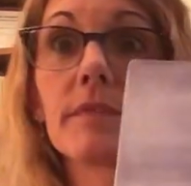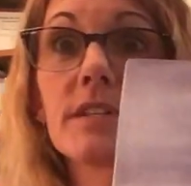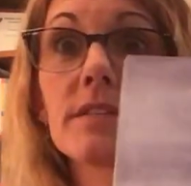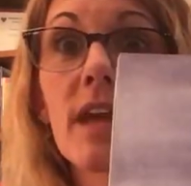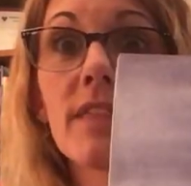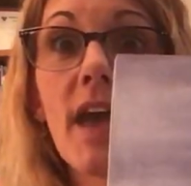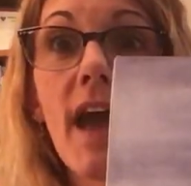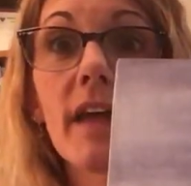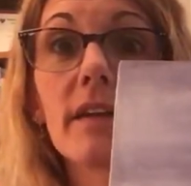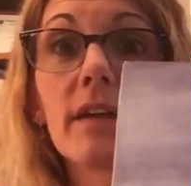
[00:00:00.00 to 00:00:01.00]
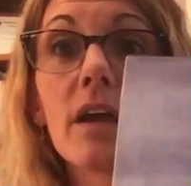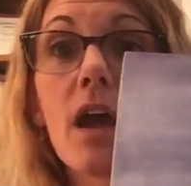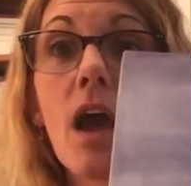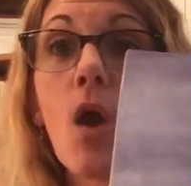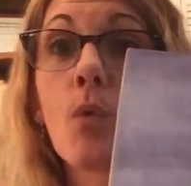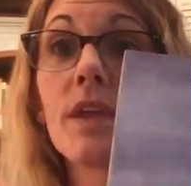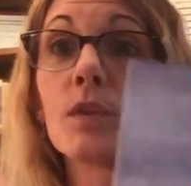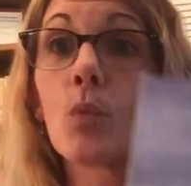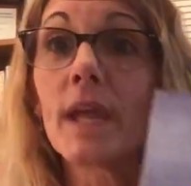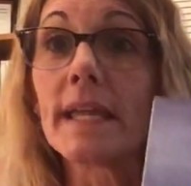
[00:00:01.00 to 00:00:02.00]
just like that,
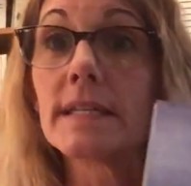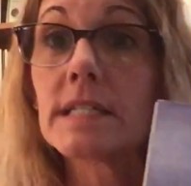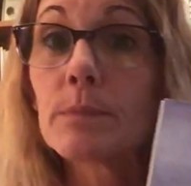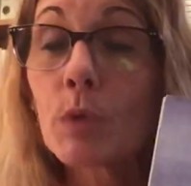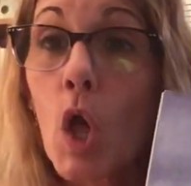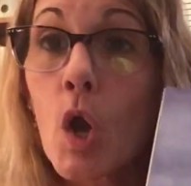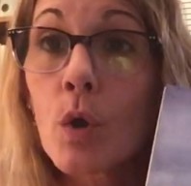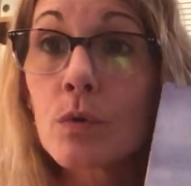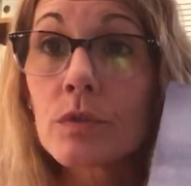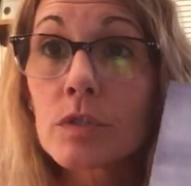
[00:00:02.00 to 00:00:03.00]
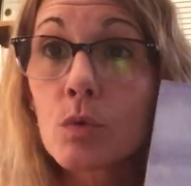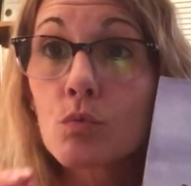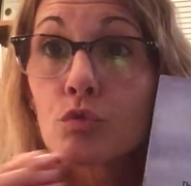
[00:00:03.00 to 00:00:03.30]
when the wind blows,